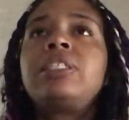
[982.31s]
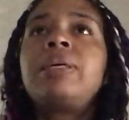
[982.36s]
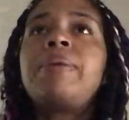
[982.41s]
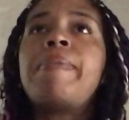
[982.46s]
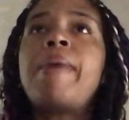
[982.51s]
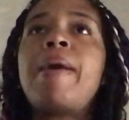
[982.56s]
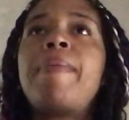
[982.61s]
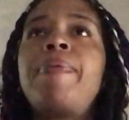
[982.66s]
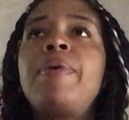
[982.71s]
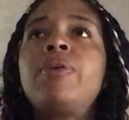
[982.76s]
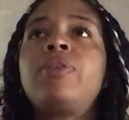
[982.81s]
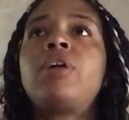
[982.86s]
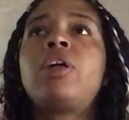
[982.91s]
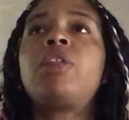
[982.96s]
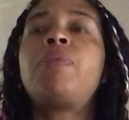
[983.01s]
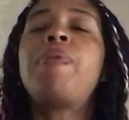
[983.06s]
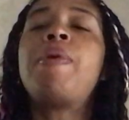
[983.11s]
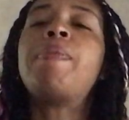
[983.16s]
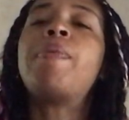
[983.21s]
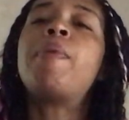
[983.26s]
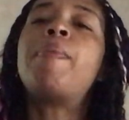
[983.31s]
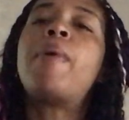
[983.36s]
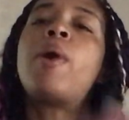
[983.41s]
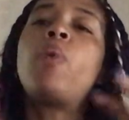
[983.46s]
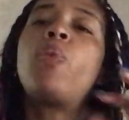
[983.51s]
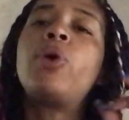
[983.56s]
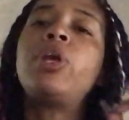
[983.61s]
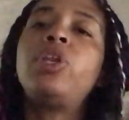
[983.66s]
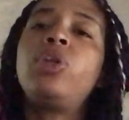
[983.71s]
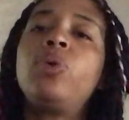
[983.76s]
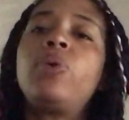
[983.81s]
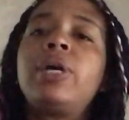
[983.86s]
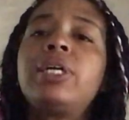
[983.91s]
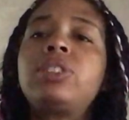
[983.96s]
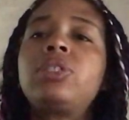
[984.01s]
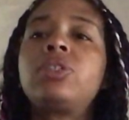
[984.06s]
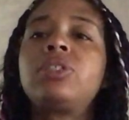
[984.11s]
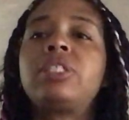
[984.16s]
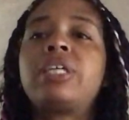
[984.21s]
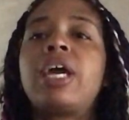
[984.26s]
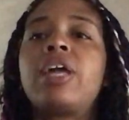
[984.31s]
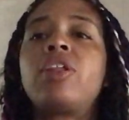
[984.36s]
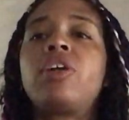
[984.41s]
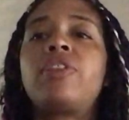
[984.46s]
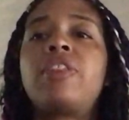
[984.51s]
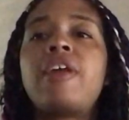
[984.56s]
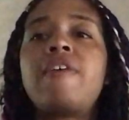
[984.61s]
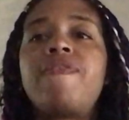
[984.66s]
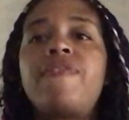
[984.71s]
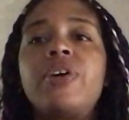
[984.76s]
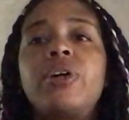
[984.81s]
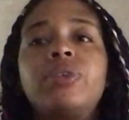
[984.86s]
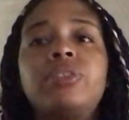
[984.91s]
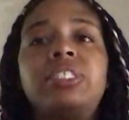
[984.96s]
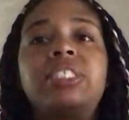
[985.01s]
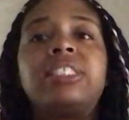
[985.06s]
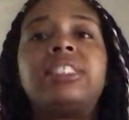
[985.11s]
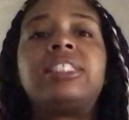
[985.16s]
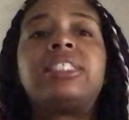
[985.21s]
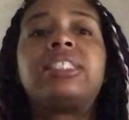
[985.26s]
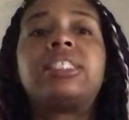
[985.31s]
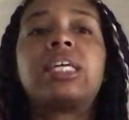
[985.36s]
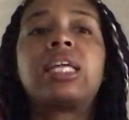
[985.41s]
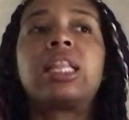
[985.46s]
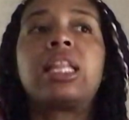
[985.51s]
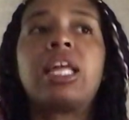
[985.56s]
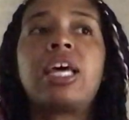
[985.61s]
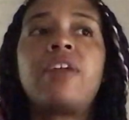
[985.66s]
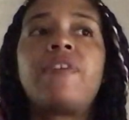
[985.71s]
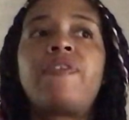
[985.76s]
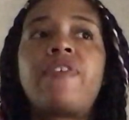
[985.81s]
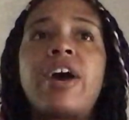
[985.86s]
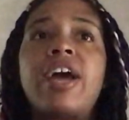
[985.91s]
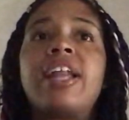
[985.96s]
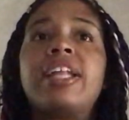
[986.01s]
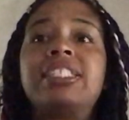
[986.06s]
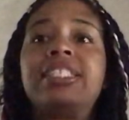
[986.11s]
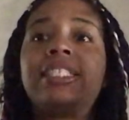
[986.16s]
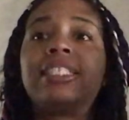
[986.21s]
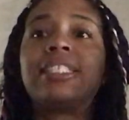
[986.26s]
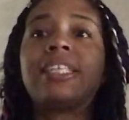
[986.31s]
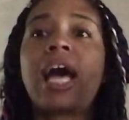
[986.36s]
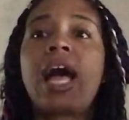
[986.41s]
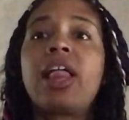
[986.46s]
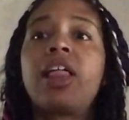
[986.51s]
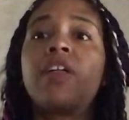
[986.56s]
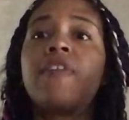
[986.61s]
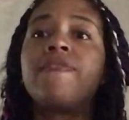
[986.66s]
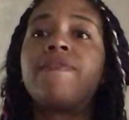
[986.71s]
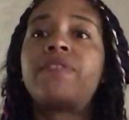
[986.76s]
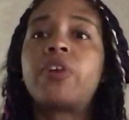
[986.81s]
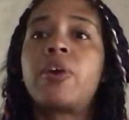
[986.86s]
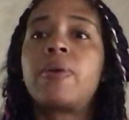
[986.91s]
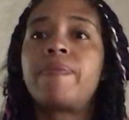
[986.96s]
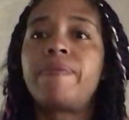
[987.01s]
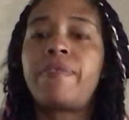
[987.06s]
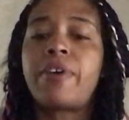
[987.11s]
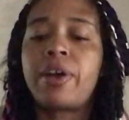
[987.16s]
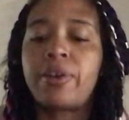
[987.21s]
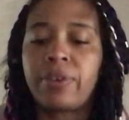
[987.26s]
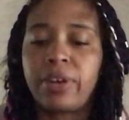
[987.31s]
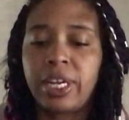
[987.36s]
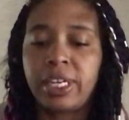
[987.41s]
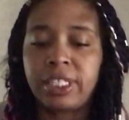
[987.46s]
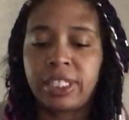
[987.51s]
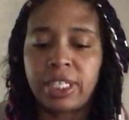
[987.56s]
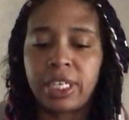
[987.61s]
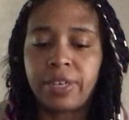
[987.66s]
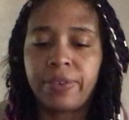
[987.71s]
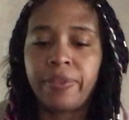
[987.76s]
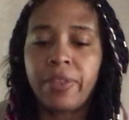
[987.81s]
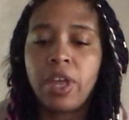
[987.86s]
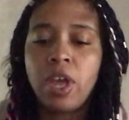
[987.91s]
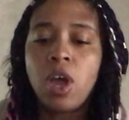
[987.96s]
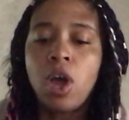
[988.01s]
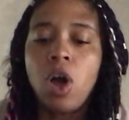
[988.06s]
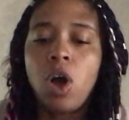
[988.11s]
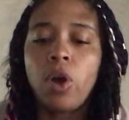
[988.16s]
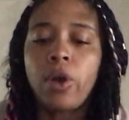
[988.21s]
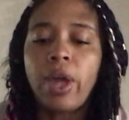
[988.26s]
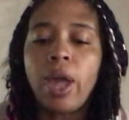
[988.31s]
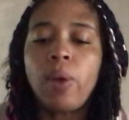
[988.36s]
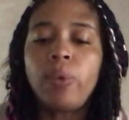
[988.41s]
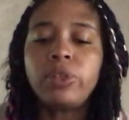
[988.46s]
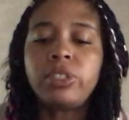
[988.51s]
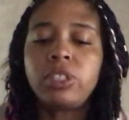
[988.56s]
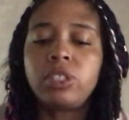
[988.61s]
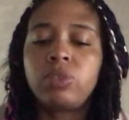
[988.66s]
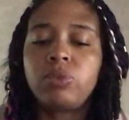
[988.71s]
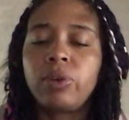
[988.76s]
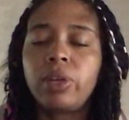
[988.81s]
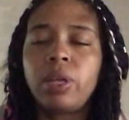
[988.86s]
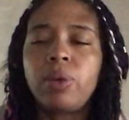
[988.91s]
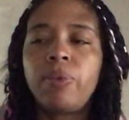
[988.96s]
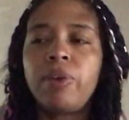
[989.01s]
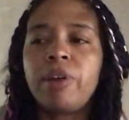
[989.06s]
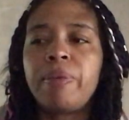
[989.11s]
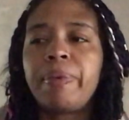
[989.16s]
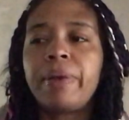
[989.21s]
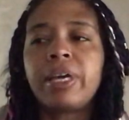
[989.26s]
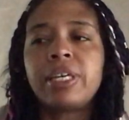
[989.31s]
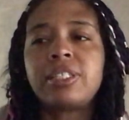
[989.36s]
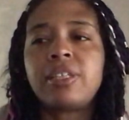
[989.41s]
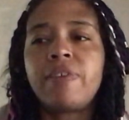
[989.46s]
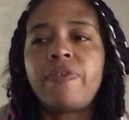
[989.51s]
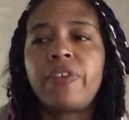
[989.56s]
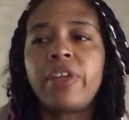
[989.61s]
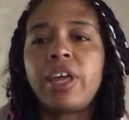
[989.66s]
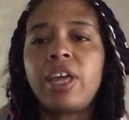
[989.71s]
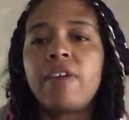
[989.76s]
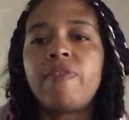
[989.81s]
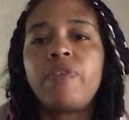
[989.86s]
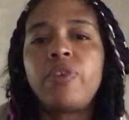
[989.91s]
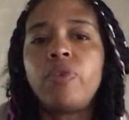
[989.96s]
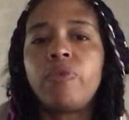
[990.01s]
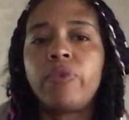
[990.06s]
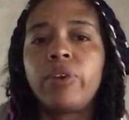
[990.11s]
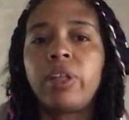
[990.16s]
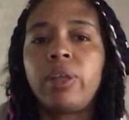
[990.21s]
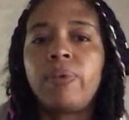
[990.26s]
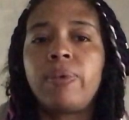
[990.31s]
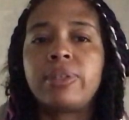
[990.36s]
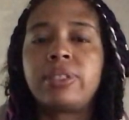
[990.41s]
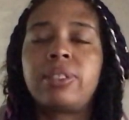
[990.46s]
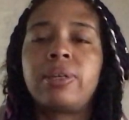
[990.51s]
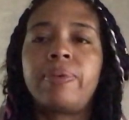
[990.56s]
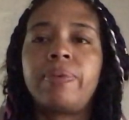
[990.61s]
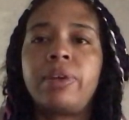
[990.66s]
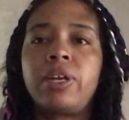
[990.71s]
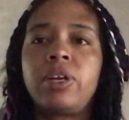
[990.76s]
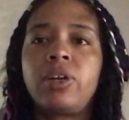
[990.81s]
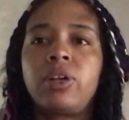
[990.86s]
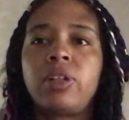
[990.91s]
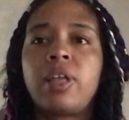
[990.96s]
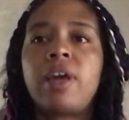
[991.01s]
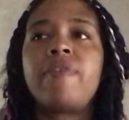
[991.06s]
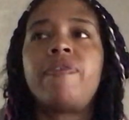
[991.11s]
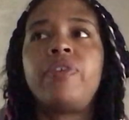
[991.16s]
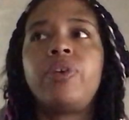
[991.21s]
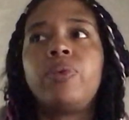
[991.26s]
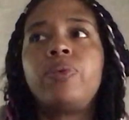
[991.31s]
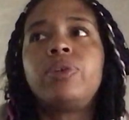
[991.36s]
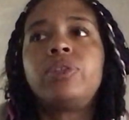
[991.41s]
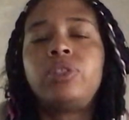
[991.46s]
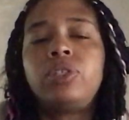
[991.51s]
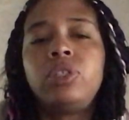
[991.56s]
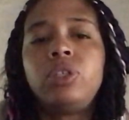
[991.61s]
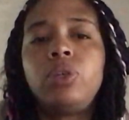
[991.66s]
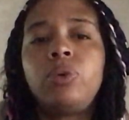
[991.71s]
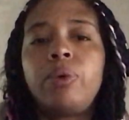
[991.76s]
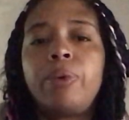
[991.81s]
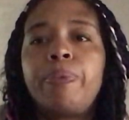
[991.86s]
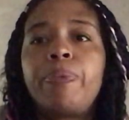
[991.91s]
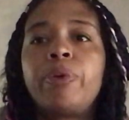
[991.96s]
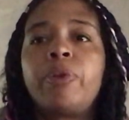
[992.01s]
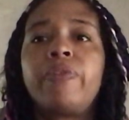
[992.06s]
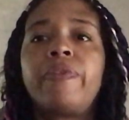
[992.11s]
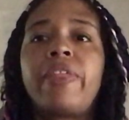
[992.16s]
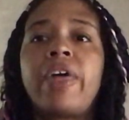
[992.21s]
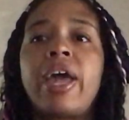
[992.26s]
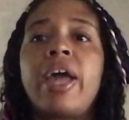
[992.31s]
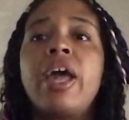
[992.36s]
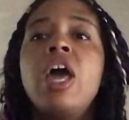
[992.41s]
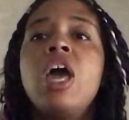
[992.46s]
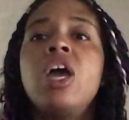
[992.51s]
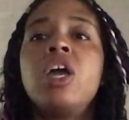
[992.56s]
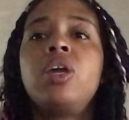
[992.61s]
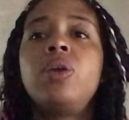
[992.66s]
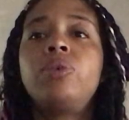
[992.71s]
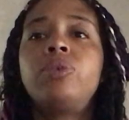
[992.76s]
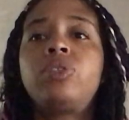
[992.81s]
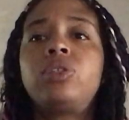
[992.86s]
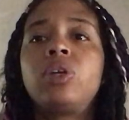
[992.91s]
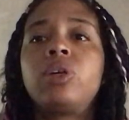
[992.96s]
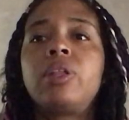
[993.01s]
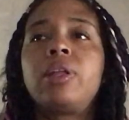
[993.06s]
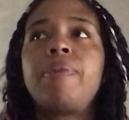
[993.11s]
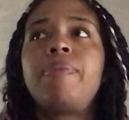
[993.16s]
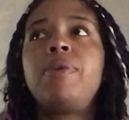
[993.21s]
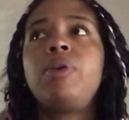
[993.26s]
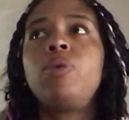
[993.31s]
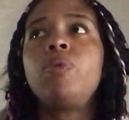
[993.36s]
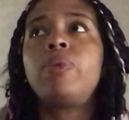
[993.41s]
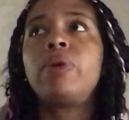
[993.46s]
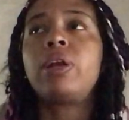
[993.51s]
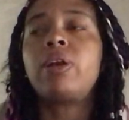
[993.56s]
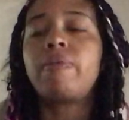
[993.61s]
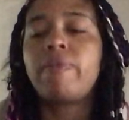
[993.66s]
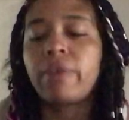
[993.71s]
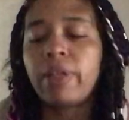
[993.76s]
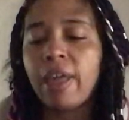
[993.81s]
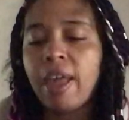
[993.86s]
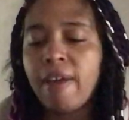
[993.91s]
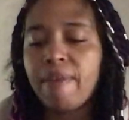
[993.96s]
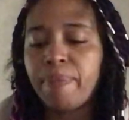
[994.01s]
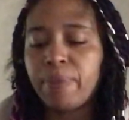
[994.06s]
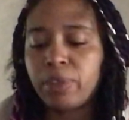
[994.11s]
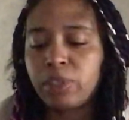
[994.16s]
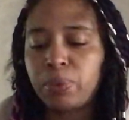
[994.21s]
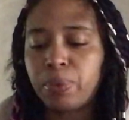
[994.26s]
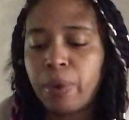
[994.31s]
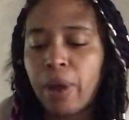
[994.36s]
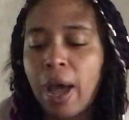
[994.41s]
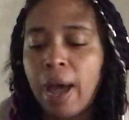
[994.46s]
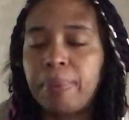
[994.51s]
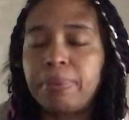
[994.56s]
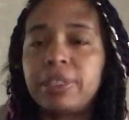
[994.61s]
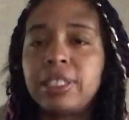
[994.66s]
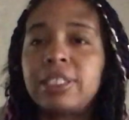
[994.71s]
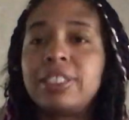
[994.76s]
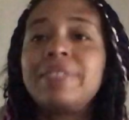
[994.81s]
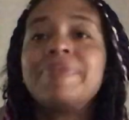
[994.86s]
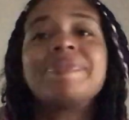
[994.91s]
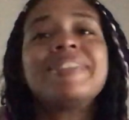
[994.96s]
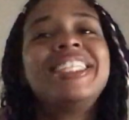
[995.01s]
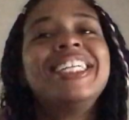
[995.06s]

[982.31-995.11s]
They might be with other people. But when you guys are together, they feel solidified, solid, firm foundation. Okay, which is really weird because I feel like if you really want someone in your life, you would prove that. You would show them. You wouldn't really have multiple options.